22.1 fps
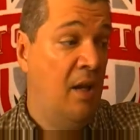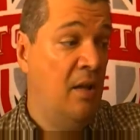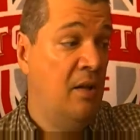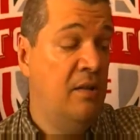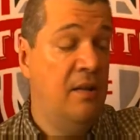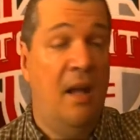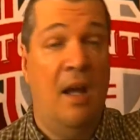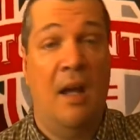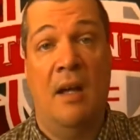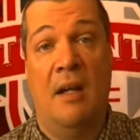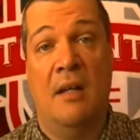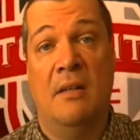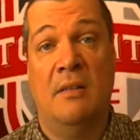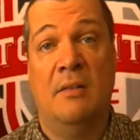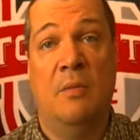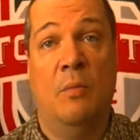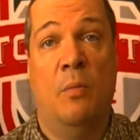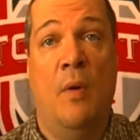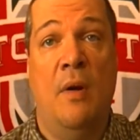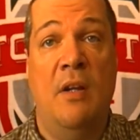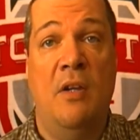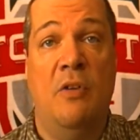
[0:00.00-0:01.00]

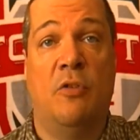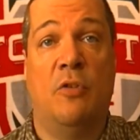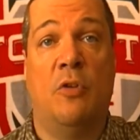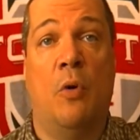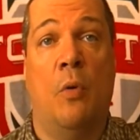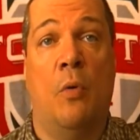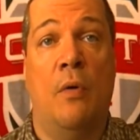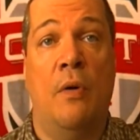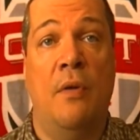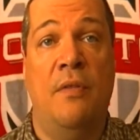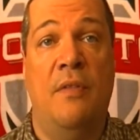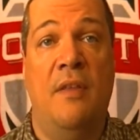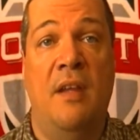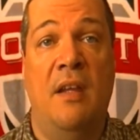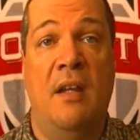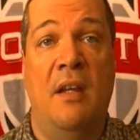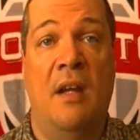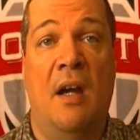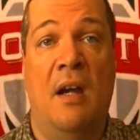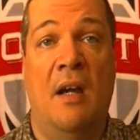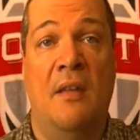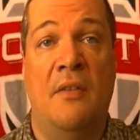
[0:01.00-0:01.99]
and when he scored
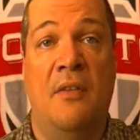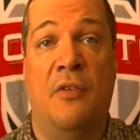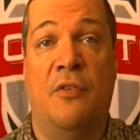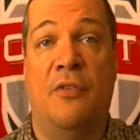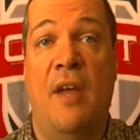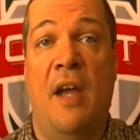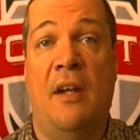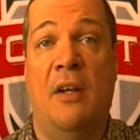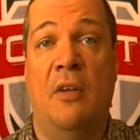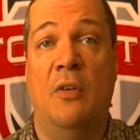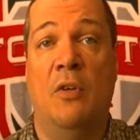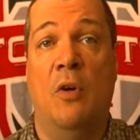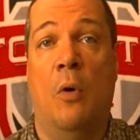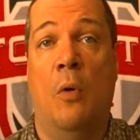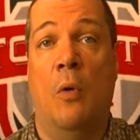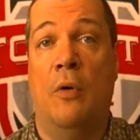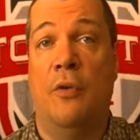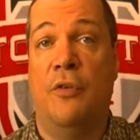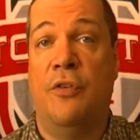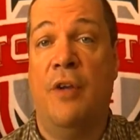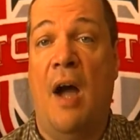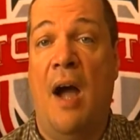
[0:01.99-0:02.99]
the second
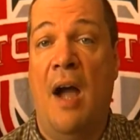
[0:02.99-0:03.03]
goal to